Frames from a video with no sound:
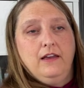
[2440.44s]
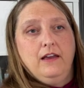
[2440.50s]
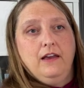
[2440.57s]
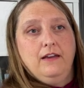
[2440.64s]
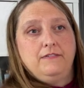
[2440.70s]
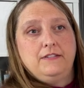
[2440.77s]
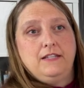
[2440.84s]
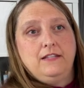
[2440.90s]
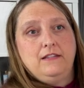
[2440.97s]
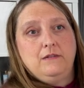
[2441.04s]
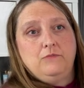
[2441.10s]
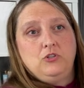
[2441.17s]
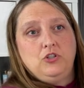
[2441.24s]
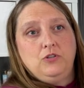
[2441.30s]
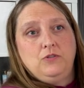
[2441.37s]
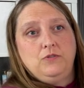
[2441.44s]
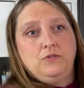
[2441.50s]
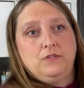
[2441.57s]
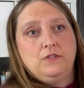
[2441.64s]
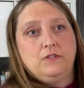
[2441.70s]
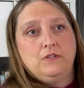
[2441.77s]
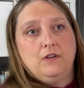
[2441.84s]
I've seen them
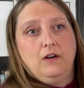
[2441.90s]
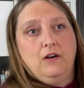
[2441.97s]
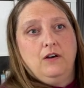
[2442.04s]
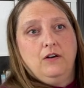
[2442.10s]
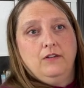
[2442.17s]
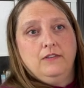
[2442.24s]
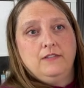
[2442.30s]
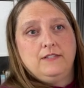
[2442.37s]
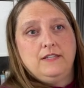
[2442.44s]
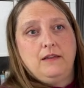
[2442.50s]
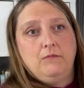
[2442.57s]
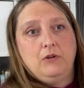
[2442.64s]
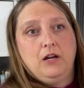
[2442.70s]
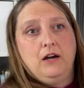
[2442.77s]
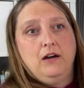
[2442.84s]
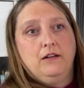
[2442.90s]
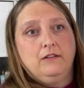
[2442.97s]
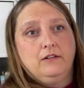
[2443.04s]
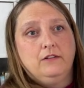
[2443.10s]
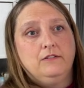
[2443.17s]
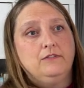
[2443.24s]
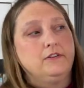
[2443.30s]
choose all the same
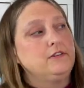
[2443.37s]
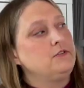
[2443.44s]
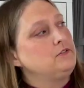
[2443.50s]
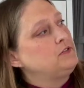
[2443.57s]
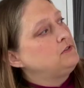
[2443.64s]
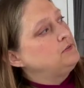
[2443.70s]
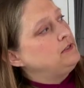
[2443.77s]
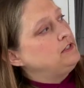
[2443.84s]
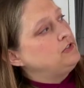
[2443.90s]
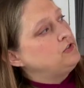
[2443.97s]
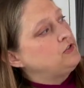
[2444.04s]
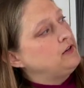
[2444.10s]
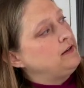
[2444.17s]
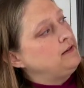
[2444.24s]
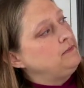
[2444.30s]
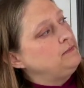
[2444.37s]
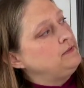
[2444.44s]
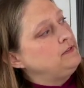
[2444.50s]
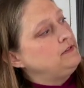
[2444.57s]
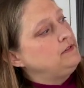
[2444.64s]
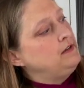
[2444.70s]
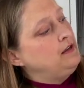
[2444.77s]
color for those three
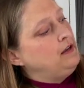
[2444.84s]
strips.